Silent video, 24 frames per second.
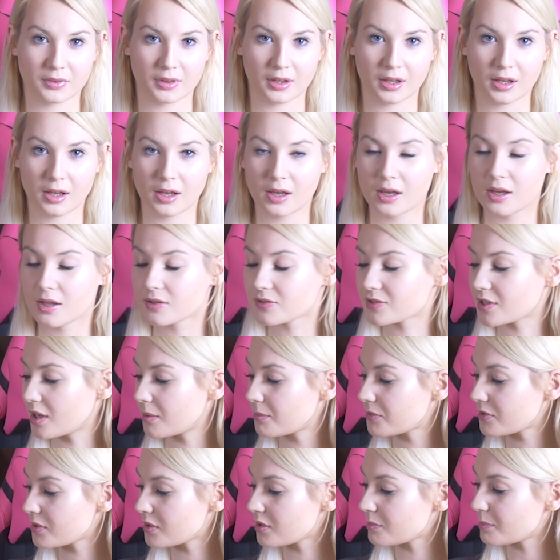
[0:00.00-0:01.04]
In
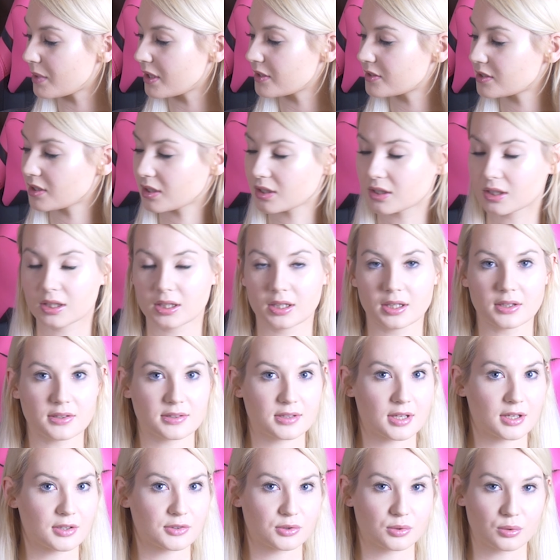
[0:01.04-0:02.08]
terms of the spacing of the keys,
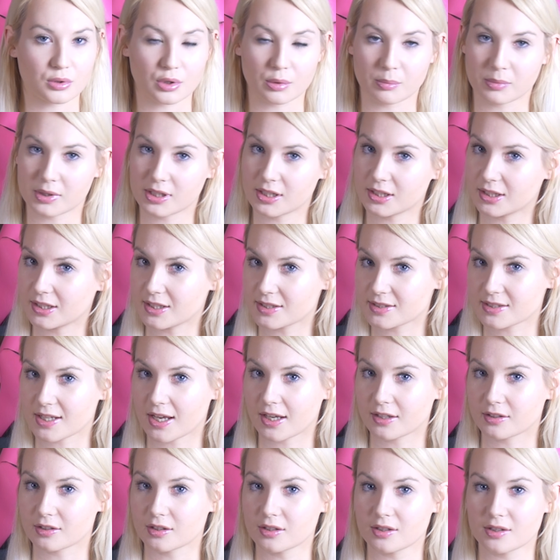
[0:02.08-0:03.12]
that's all completely
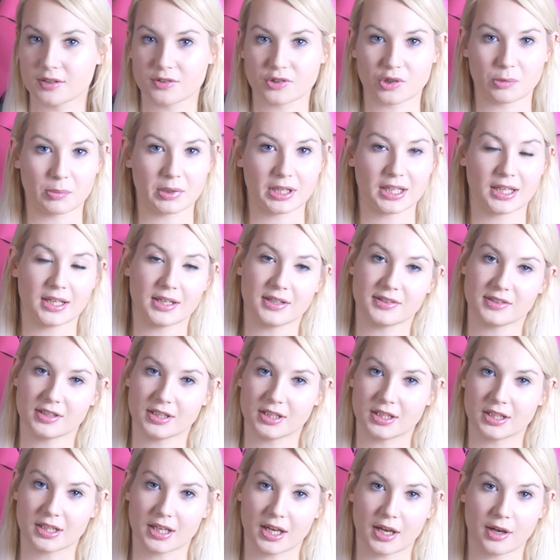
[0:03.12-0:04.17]
standard, so it'd be easy
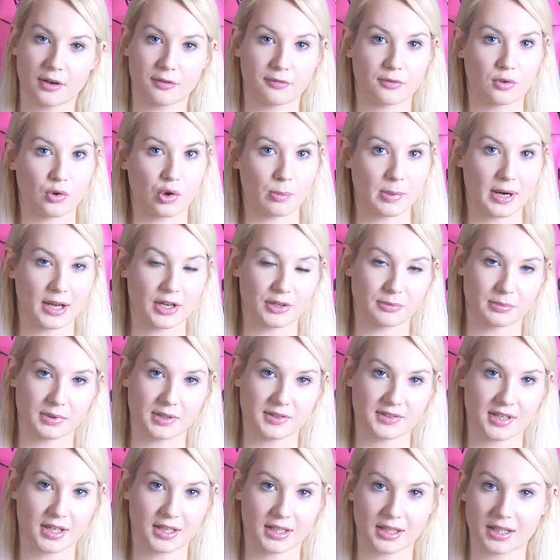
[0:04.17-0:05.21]
to get a full
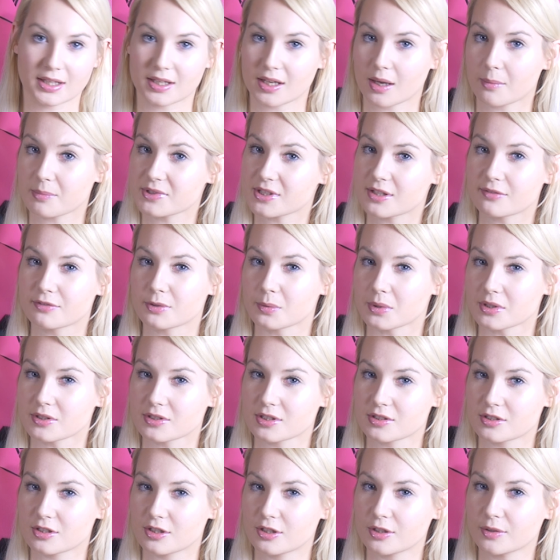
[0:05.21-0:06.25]
replacement set of keycaps if you
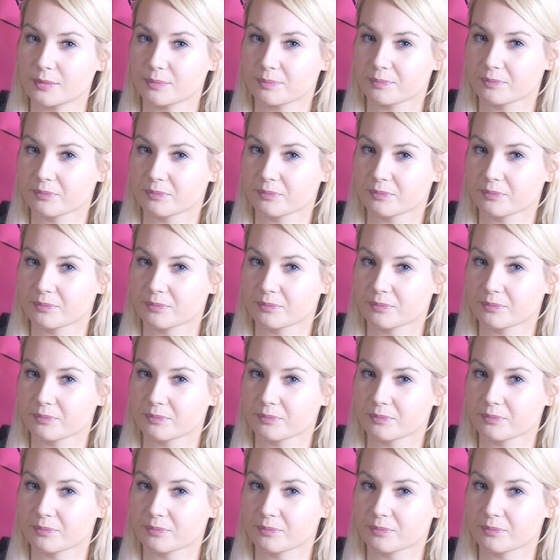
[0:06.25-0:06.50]
wanted to.